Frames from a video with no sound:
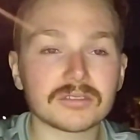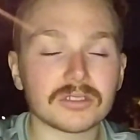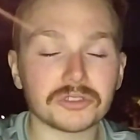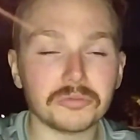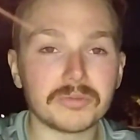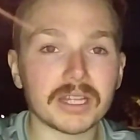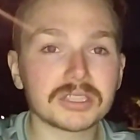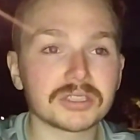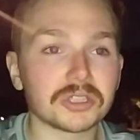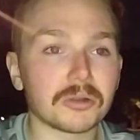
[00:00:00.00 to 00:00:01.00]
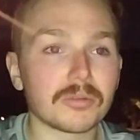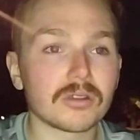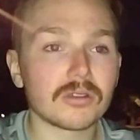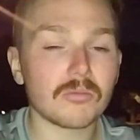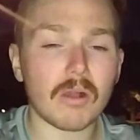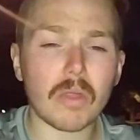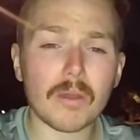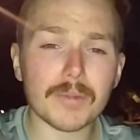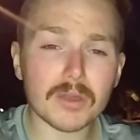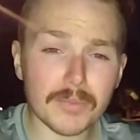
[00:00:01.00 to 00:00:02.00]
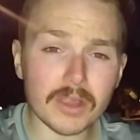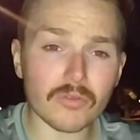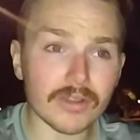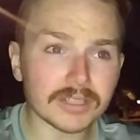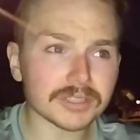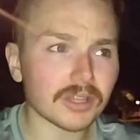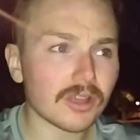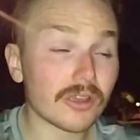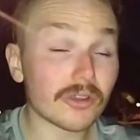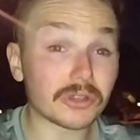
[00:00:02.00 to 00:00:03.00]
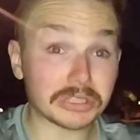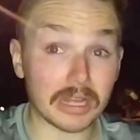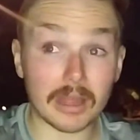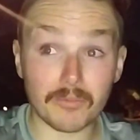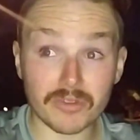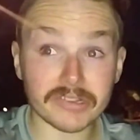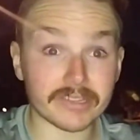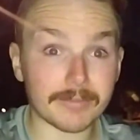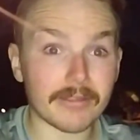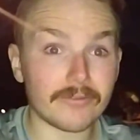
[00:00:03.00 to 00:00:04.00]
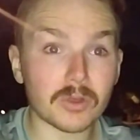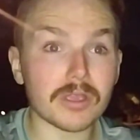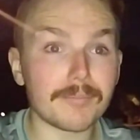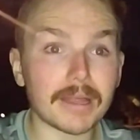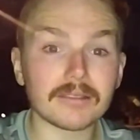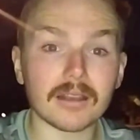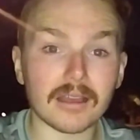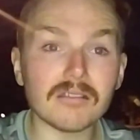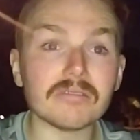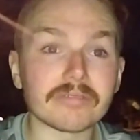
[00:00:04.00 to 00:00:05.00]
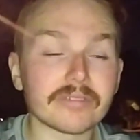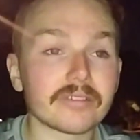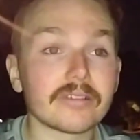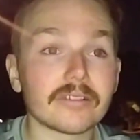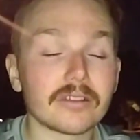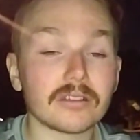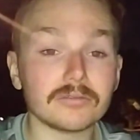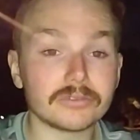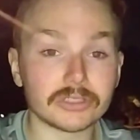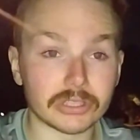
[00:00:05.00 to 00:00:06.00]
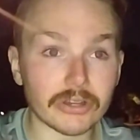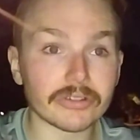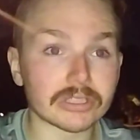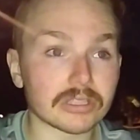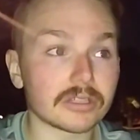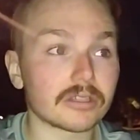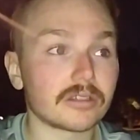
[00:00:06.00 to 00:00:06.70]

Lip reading: some desk job. Why'd that be a bigger risk? Because I'm risking my fucking mental health. Seriously.